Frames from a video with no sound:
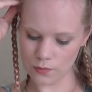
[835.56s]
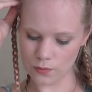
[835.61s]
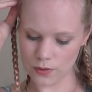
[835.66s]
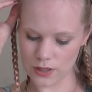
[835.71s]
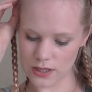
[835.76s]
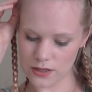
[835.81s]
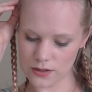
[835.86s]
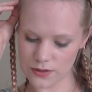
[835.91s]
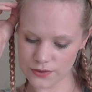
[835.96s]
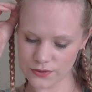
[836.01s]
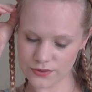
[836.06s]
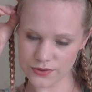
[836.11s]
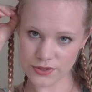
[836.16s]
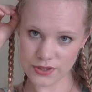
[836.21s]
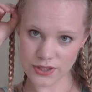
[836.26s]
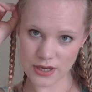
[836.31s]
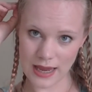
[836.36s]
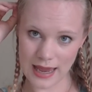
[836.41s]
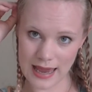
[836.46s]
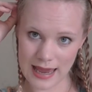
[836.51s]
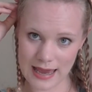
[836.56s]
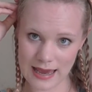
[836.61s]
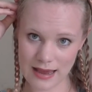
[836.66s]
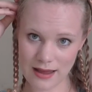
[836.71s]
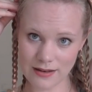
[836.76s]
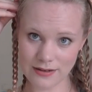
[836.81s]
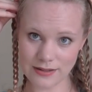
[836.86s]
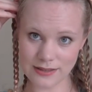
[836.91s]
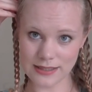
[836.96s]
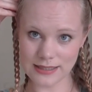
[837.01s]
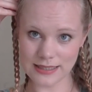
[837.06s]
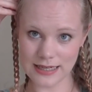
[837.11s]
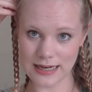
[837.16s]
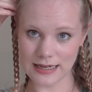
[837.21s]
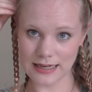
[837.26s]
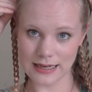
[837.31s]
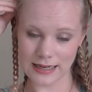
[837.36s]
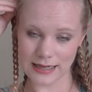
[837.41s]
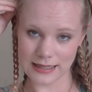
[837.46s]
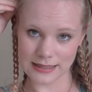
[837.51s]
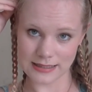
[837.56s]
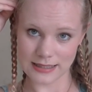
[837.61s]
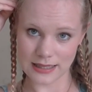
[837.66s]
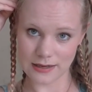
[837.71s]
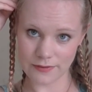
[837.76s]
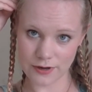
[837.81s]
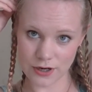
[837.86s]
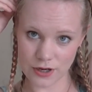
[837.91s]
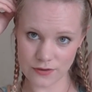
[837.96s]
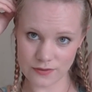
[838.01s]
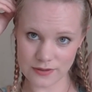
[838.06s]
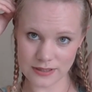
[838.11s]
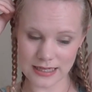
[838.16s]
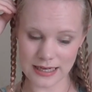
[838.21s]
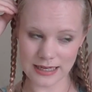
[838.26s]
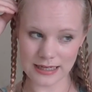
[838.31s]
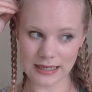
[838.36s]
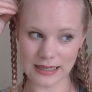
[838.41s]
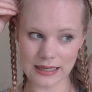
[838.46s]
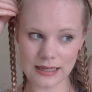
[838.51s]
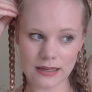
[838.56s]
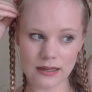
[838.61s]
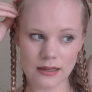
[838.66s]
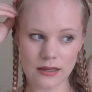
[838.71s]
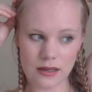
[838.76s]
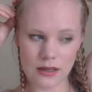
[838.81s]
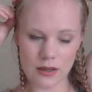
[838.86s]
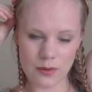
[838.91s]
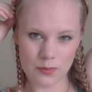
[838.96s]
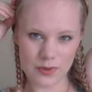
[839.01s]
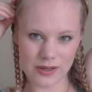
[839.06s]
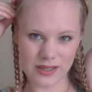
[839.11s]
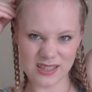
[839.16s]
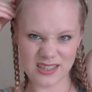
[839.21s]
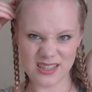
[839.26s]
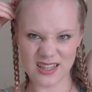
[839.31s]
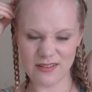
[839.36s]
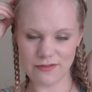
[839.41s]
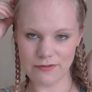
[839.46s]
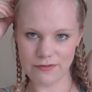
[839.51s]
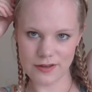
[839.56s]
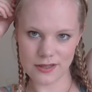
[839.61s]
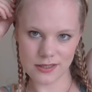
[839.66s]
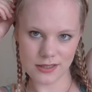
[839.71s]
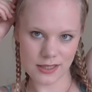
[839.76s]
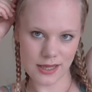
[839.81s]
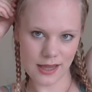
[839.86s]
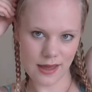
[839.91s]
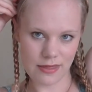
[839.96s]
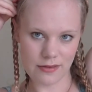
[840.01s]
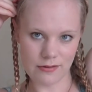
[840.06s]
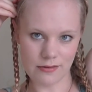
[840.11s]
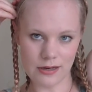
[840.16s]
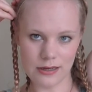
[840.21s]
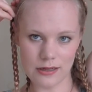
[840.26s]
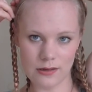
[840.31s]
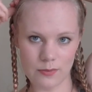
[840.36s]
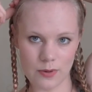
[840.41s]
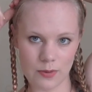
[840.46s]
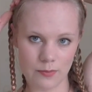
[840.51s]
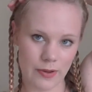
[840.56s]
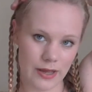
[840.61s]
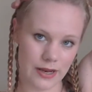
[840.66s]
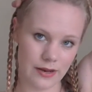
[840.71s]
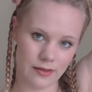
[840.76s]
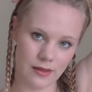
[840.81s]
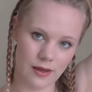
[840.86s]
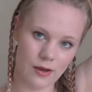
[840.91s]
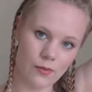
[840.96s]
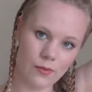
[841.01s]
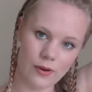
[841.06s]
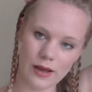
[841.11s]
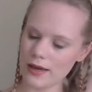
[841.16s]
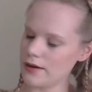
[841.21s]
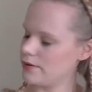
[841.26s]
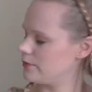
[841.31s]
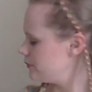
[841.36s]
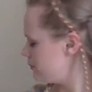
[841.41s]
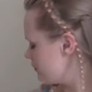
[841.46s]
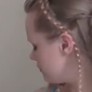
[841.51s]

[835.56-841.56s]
we used a under technique instead of an over technique, because they fit together a little bit better that way.